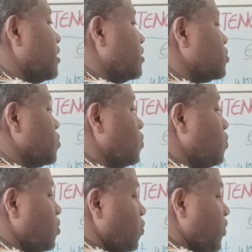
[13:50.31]
So
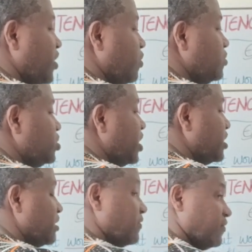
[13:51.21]
we don't
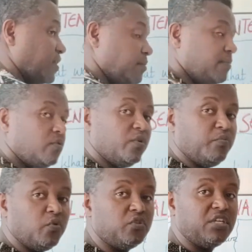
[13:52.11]
change the verb, we
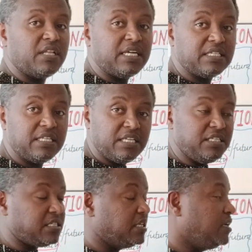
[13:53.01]
put it as it
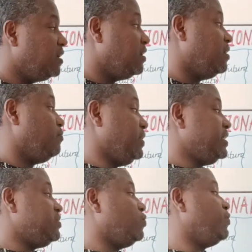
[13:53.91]
is,
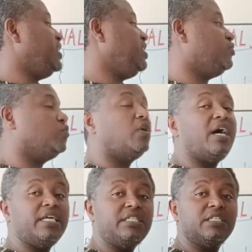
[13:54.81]
but we need to
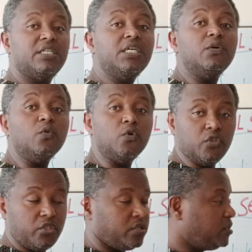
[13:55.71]
add
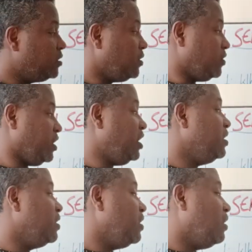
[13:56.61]
would. Okay?
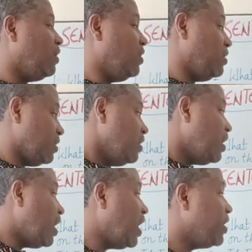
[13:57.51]

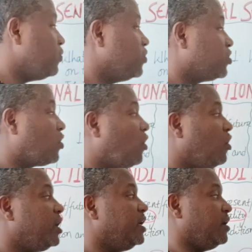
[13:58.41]
I would
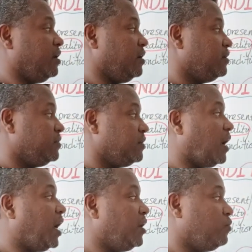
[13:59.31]
call her.
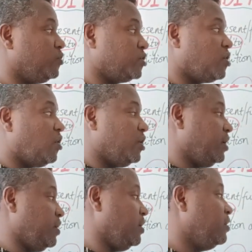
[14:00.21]
I would call
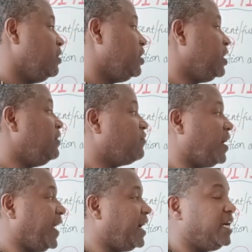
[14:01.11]
her if
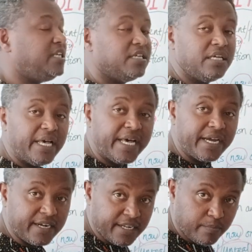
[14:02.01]
I had
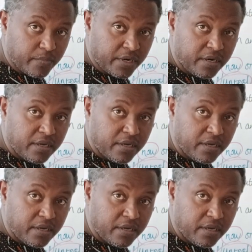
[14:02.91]
her number.